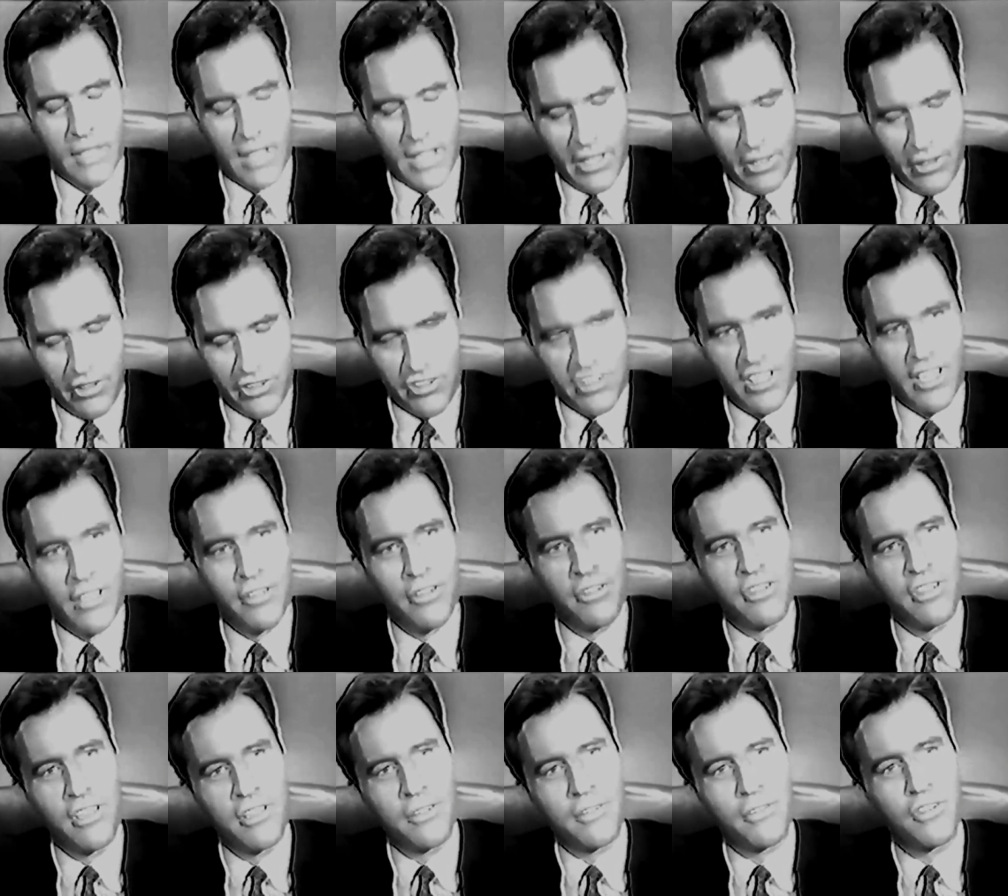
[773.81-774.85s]
I understand
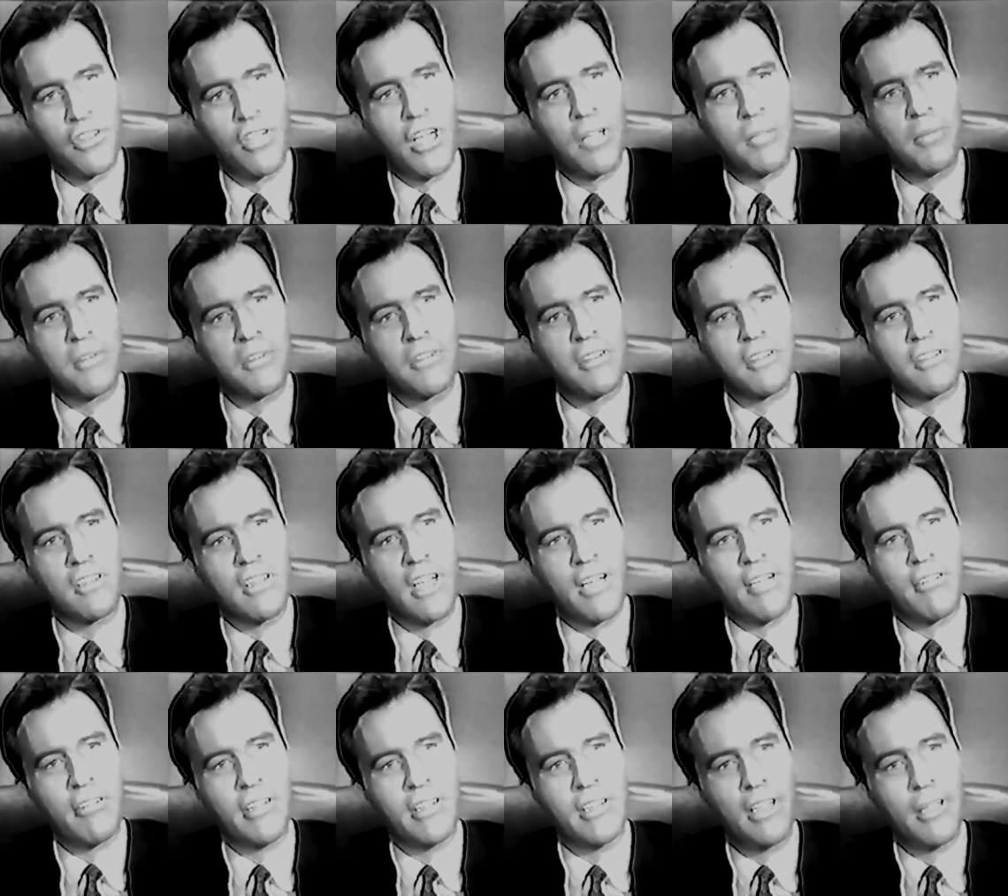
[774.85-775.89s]
your sense of shock, Mr.
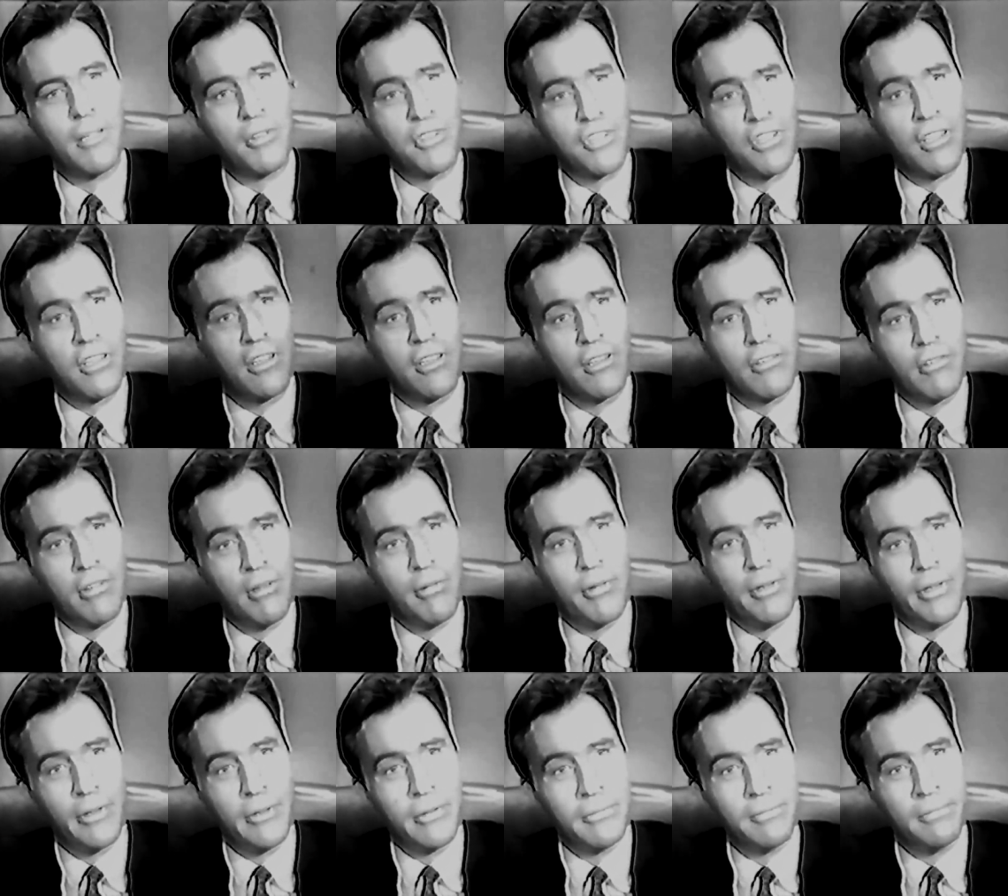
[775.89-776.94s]
Slattery, and I wish I could agree
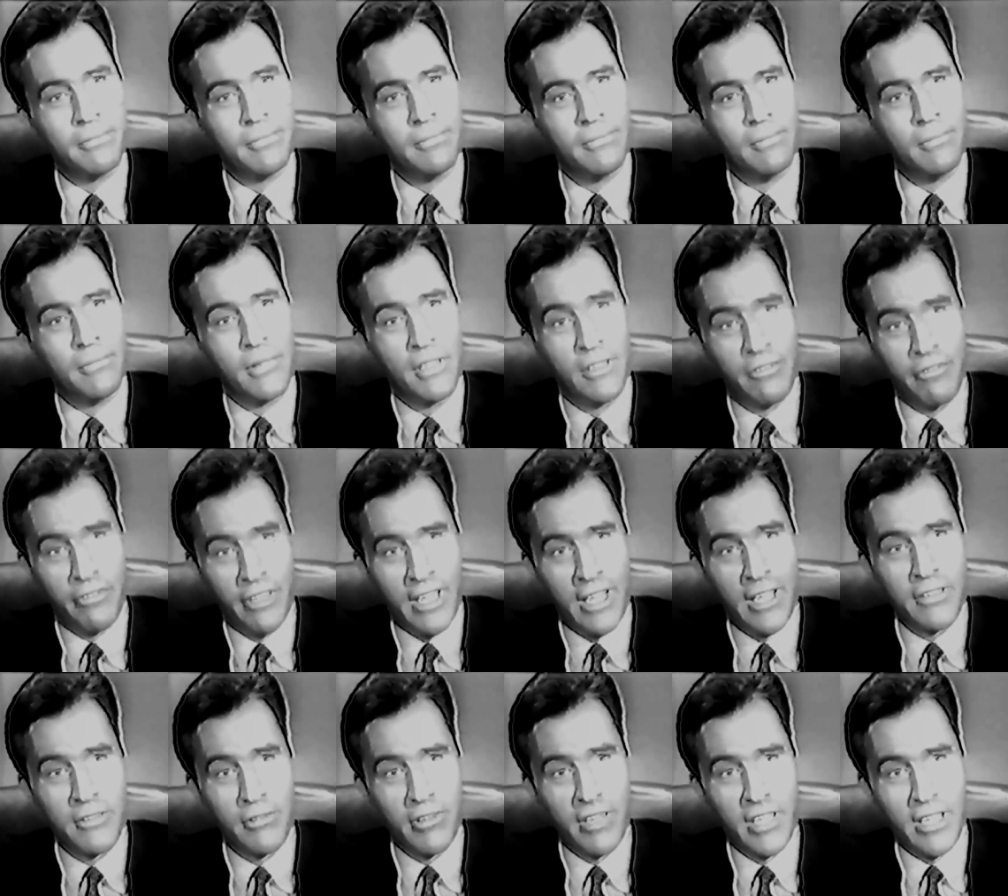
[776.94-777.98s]
with you. But the
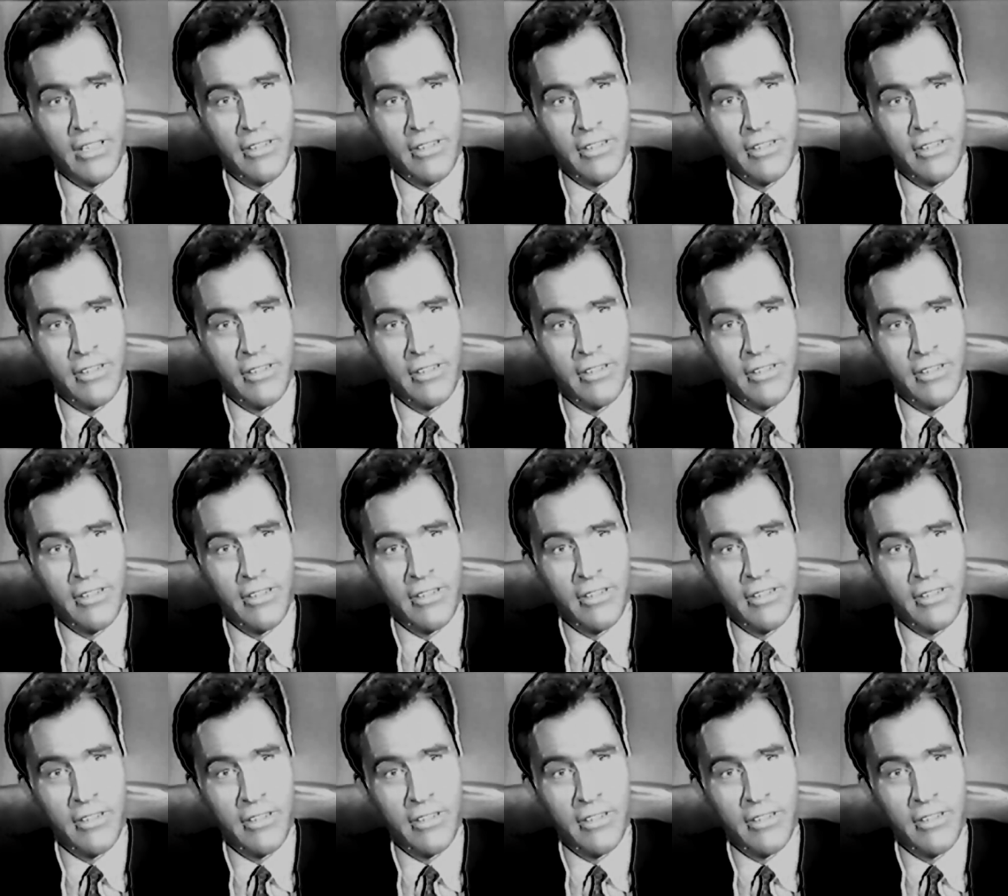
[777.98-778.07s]
facts are